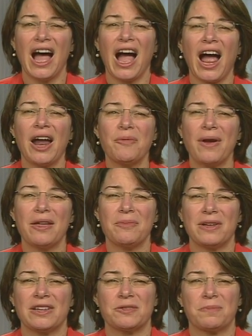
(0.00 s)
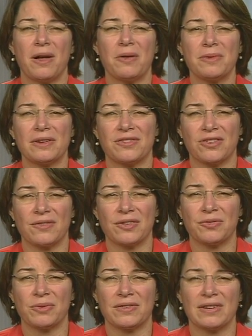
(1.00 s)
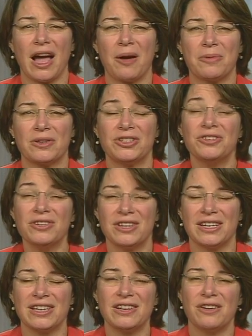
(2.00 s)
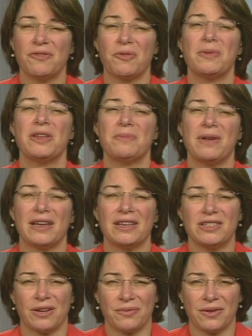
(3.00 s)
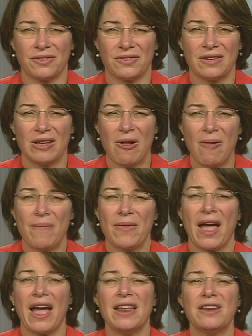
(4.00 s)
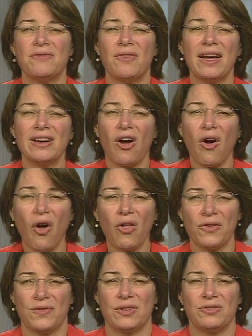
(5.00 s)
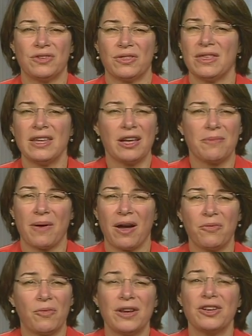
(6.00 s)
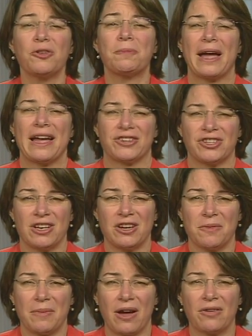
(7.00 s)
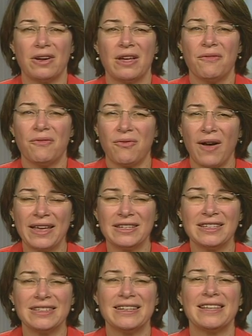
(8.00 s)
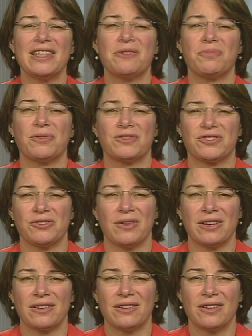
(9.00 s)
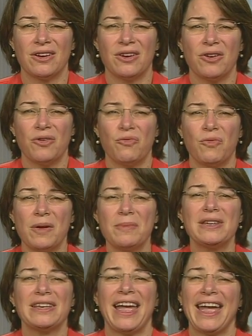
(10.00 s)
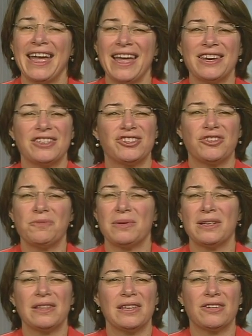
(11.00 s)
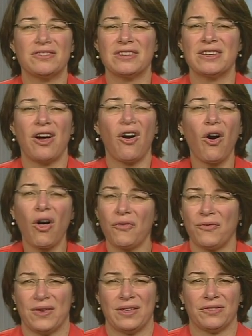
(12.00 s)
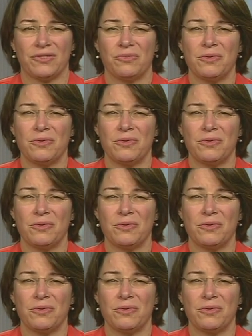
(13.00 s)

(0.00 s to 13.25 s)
I ran because public service was an opportunity for me to make a difference. I invite all of you to think about what you're passionate about. Find it and then pursue it. Women can and should be leaders in all fields.